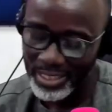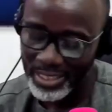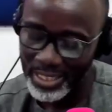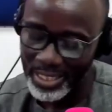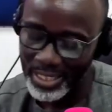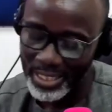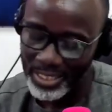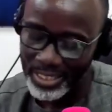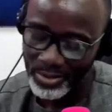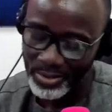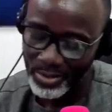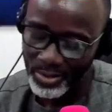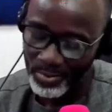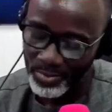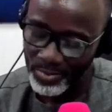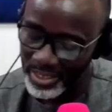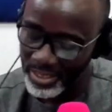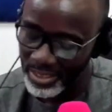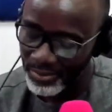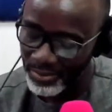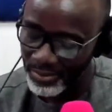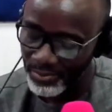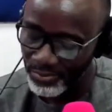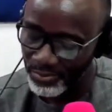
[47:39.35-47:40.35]
as
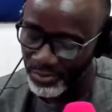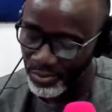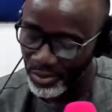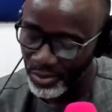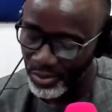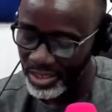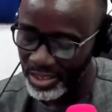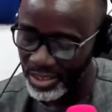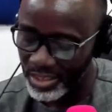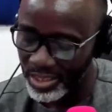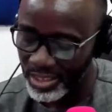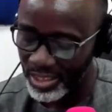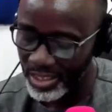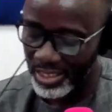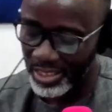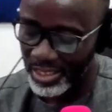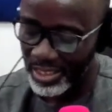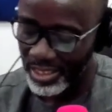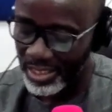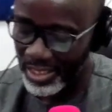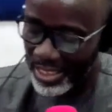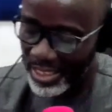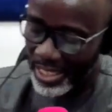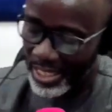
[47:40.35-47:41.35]
objective knowledge and then
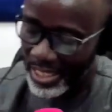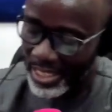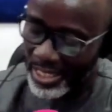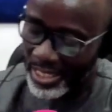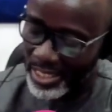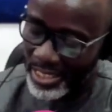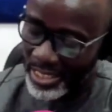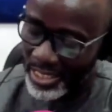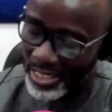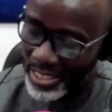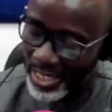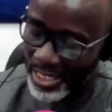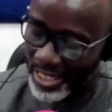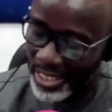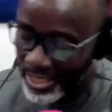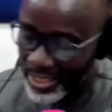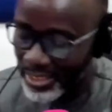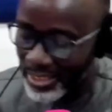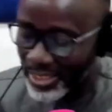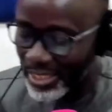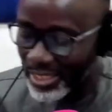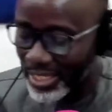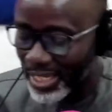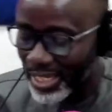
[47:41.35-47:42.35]
in the end the learners
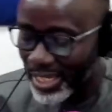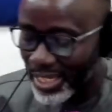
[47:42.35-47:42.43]
are